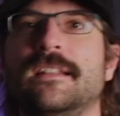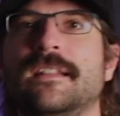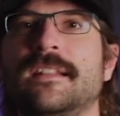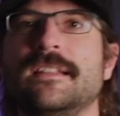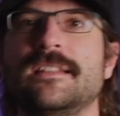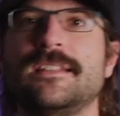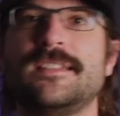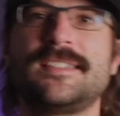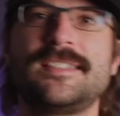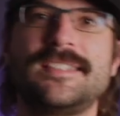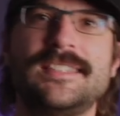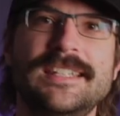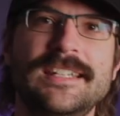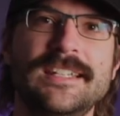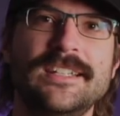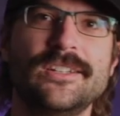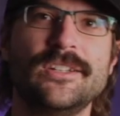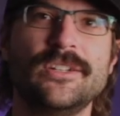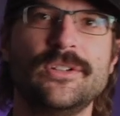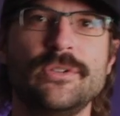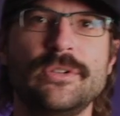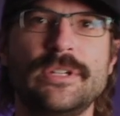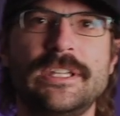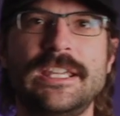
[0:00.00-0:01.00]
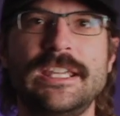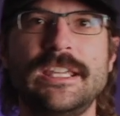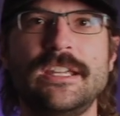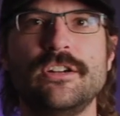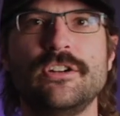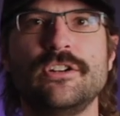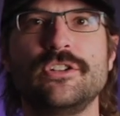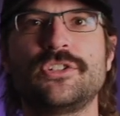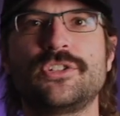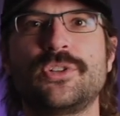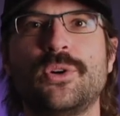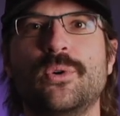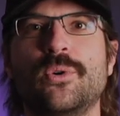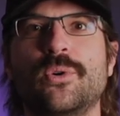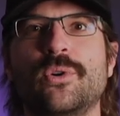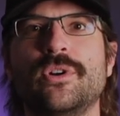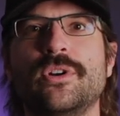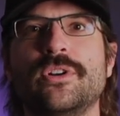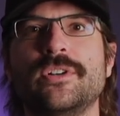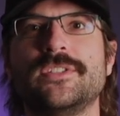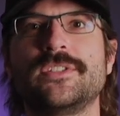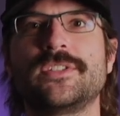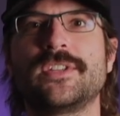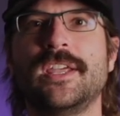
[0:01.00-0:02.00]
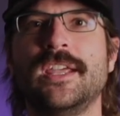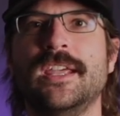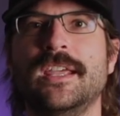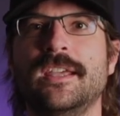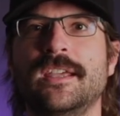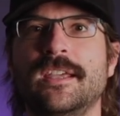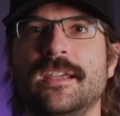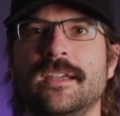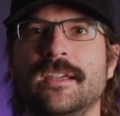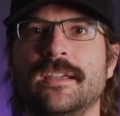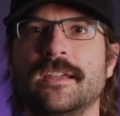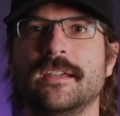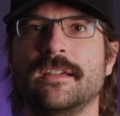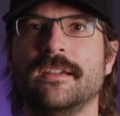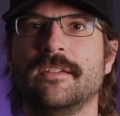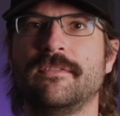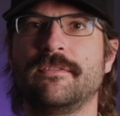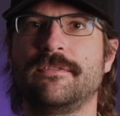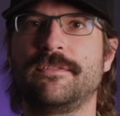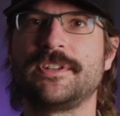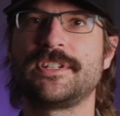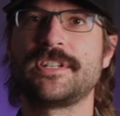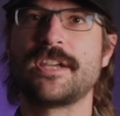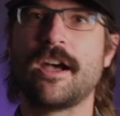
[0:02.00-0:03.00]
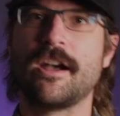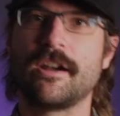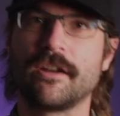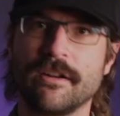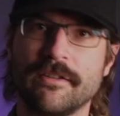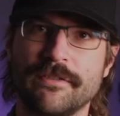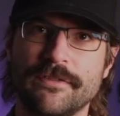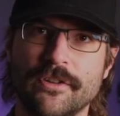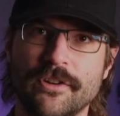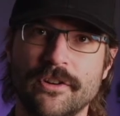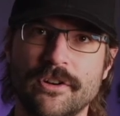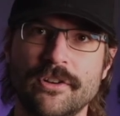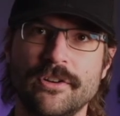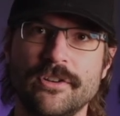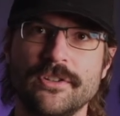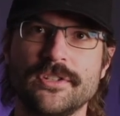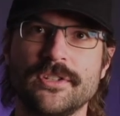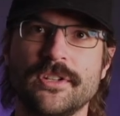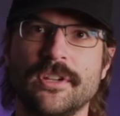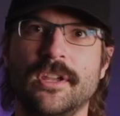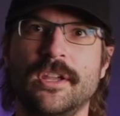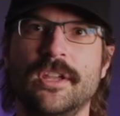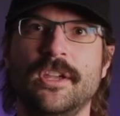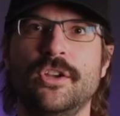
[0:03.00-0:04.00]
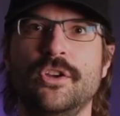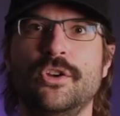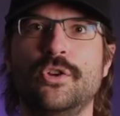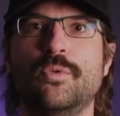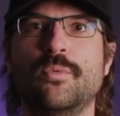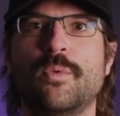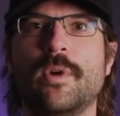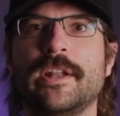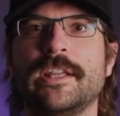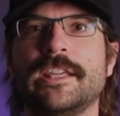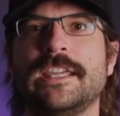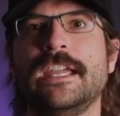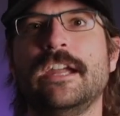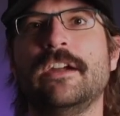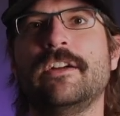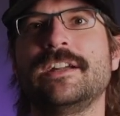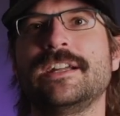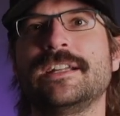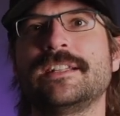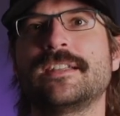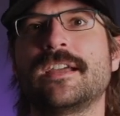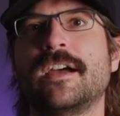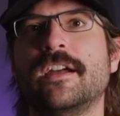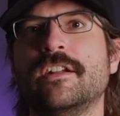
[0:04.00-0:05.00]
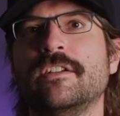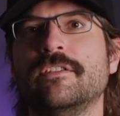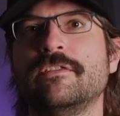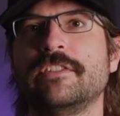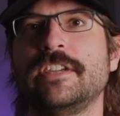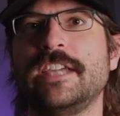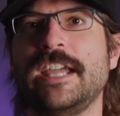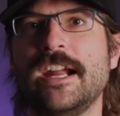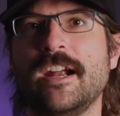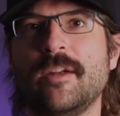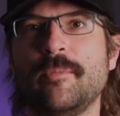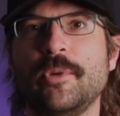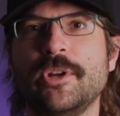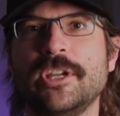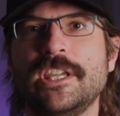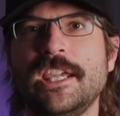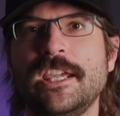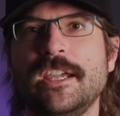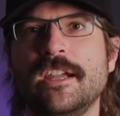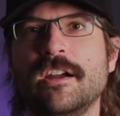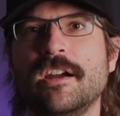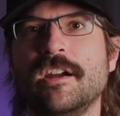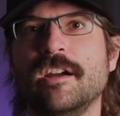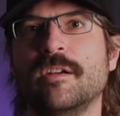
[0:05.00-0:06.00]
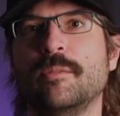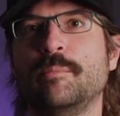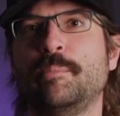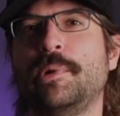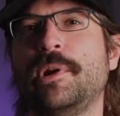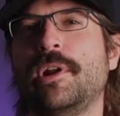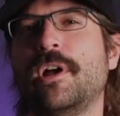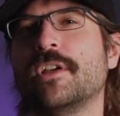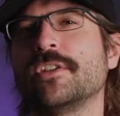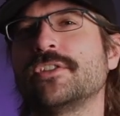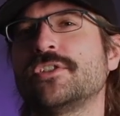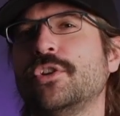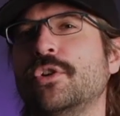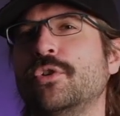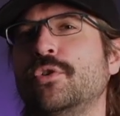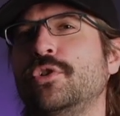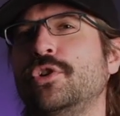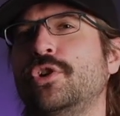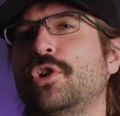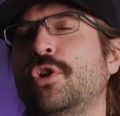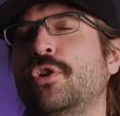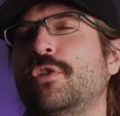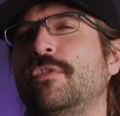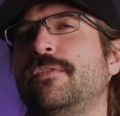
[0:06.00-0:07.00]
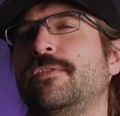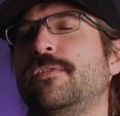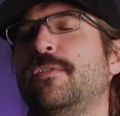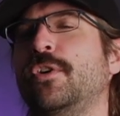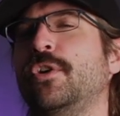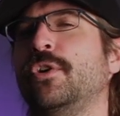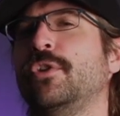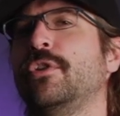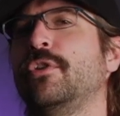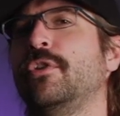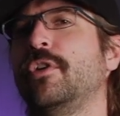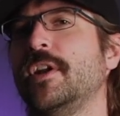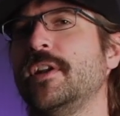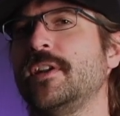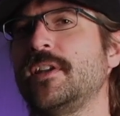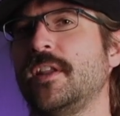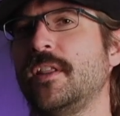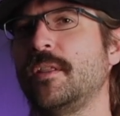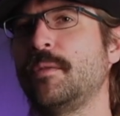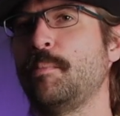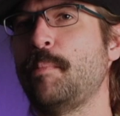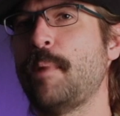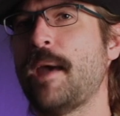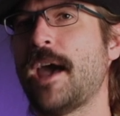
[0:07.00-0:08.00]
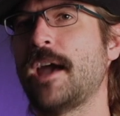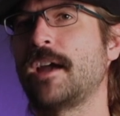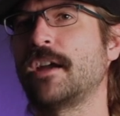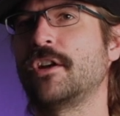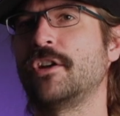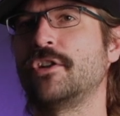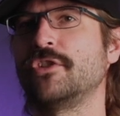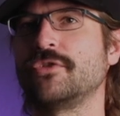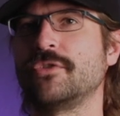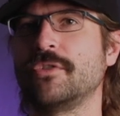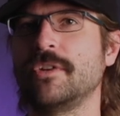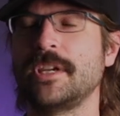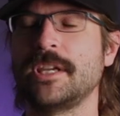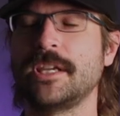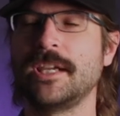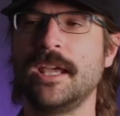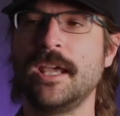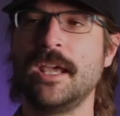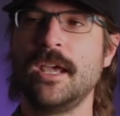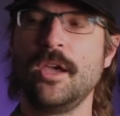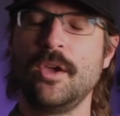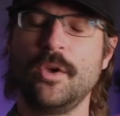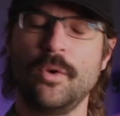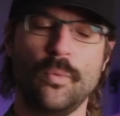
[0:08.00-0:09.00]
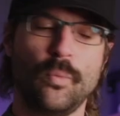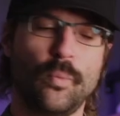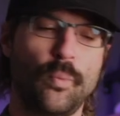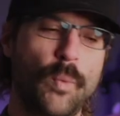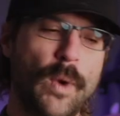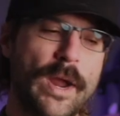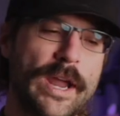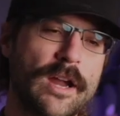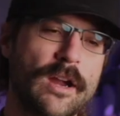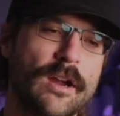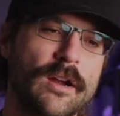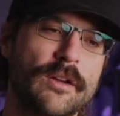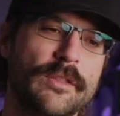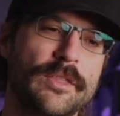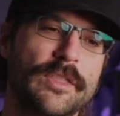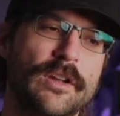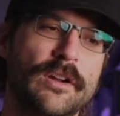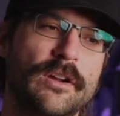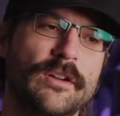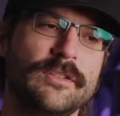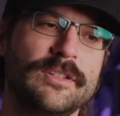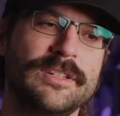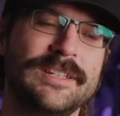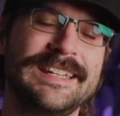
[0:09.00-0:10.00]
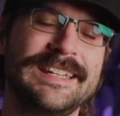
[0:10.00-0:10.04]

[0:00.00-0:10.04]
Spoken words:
still geared towards photographers who want to carry a ton of camera gear but also go further into the backcountry. Where there